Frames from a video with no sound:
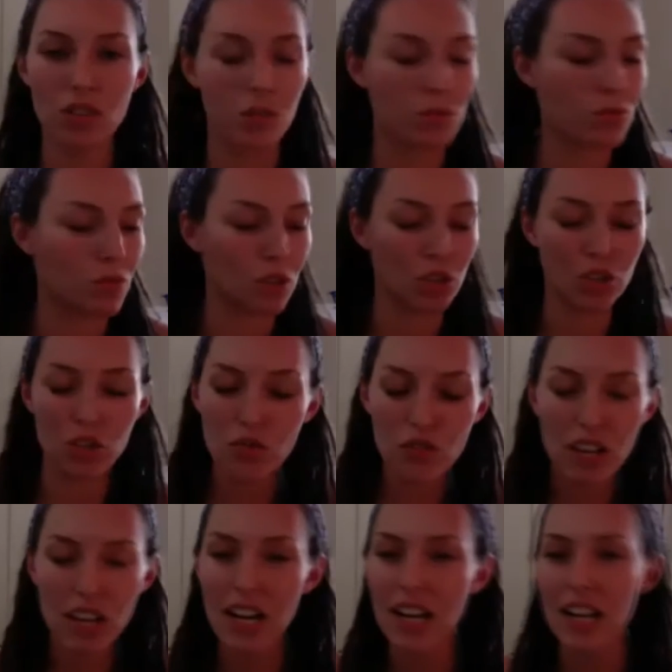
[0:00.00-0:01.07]
I was
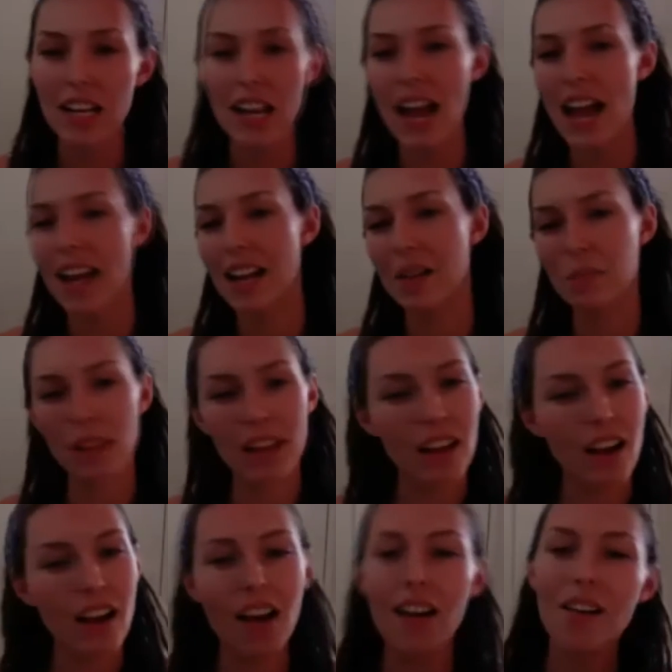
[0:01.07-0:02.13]
rejuvenated again. I'm like,
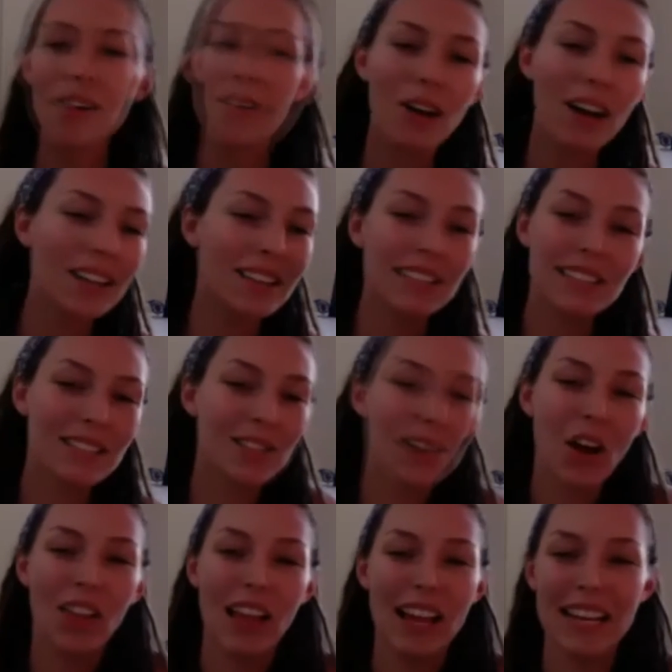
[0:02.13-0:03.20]
oh, this is
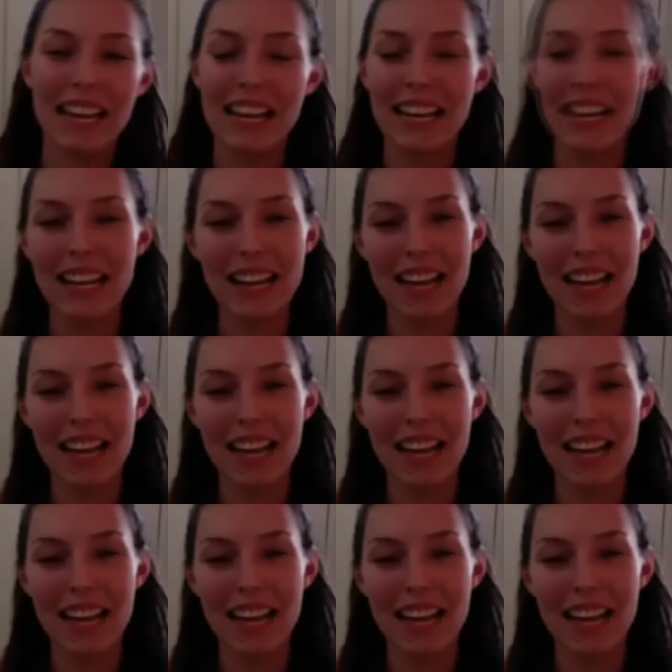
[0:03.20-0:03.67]
all I needed.